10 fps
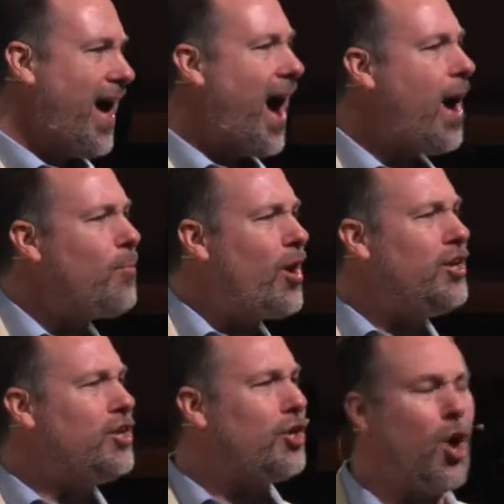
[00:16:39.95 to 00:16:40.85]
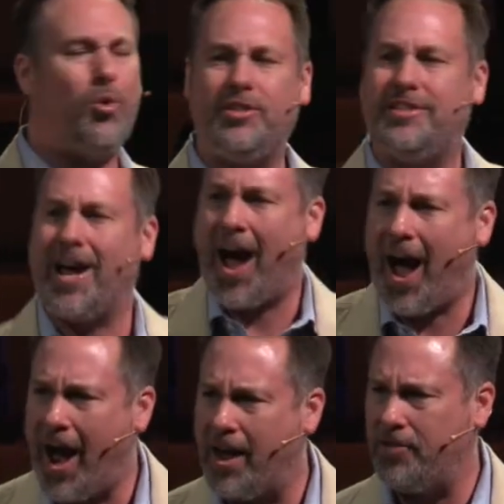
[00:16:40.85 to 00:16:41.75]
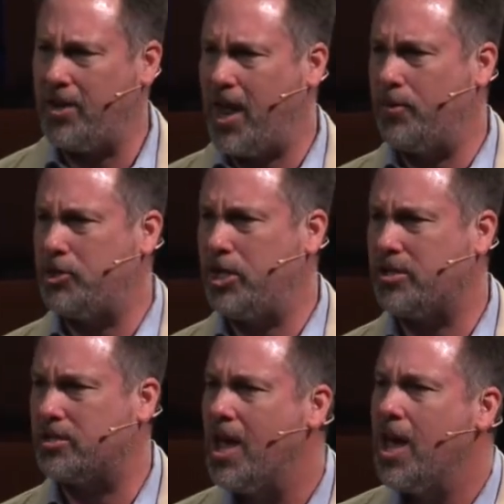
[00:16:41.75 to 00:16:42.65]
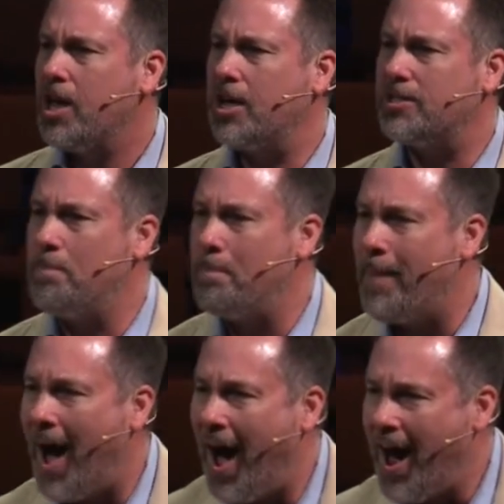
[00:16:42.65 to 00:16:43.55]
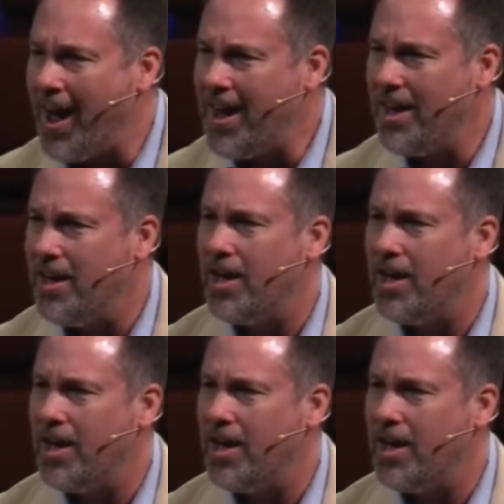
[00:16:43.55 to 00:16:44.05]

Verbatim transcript: I'm ready to go die in the name of Jesus because my